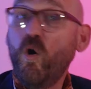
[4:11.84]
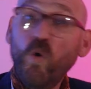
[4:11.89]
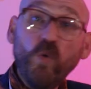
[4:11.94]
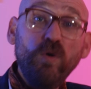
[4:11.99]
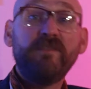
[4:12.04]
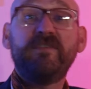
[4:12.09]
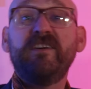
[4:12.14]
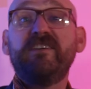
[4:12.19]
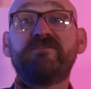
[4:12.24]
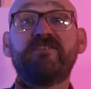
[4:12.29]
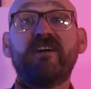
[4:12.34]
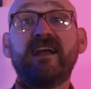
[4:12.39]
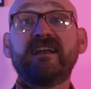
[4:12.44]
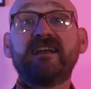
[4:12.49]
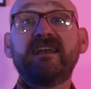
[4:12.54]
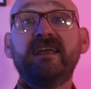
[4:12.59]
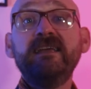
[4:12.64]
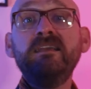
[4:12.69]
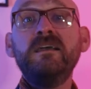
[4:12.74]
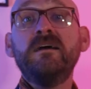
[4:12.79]
All of it,
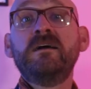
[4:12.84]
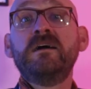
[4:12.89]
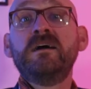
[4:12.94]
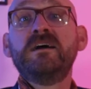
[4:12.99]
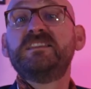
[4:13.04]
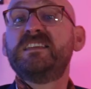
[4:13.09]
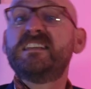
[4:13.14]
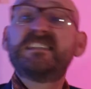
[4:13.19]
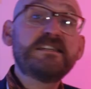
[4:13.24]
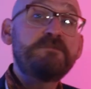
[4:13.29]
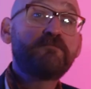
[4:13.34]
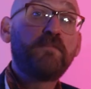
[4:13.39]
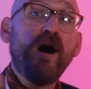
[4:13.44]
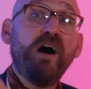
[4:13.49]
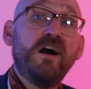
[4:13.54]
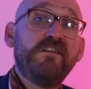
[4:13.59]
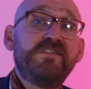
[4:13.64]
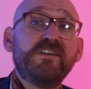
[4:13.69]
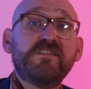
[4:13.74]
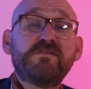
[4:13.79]
frankly. This is
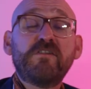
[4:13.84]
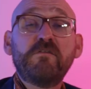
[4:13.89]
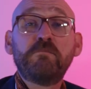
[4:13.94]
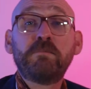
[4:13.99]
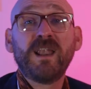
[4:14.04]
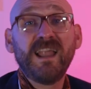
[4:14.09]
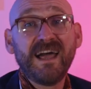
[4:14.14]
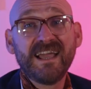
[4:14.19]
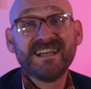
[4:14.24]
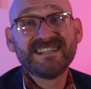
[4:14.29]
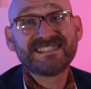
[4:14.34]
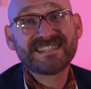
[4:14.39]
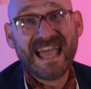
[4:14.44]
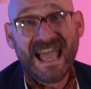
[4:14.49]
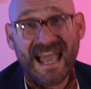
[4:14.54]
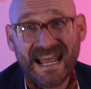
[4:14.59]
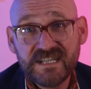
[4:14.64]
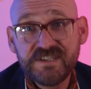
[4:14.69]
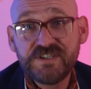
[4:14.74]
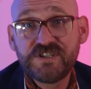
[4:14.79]
perfect for players
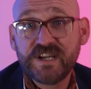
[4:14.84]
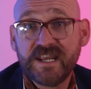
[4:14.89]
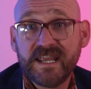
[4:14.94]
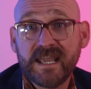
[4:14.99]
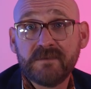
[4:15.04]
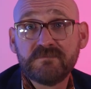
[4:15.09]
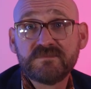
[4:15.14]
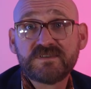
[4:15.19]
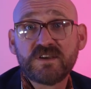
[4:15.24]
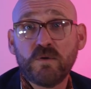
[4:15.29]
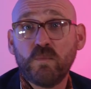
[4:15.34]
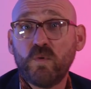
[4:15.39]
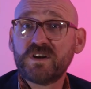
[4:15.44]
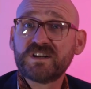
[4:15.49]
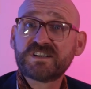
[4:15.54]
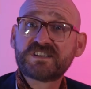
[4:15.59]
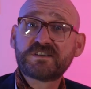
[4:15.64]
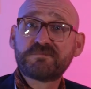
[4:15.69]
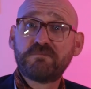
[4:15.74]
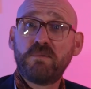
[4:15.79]
and GMs that want
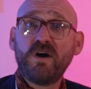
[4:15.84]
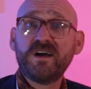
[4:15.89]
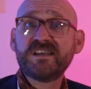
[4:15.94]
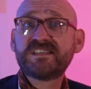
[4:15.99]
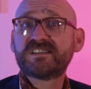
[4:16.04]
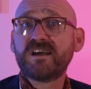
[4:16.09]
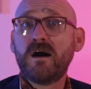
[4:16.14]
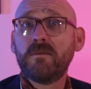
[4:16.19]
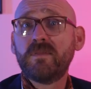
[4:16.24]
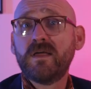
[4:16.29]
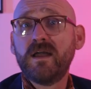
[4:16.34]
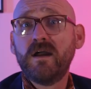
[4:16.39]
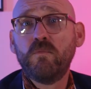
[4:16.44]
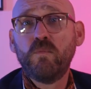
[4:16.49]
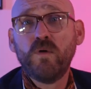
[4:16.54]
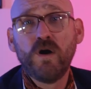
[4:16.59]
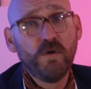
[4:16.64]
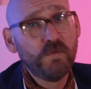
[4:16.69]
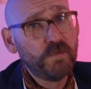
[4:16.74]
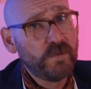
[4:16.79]
to spice up their
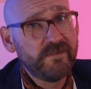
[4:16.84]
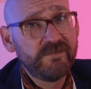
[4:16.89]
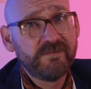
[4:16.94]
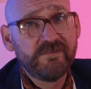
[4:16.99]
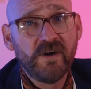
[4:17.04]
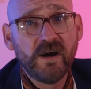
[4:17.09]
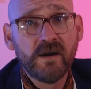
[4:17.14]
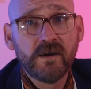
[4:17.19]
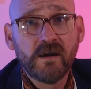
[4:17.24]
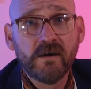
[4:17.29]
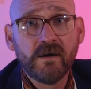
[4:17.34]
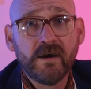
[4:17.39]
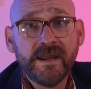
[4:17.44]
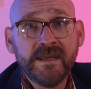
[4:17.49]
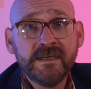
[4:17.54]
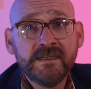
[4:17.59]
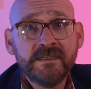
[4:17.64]
world with fungi.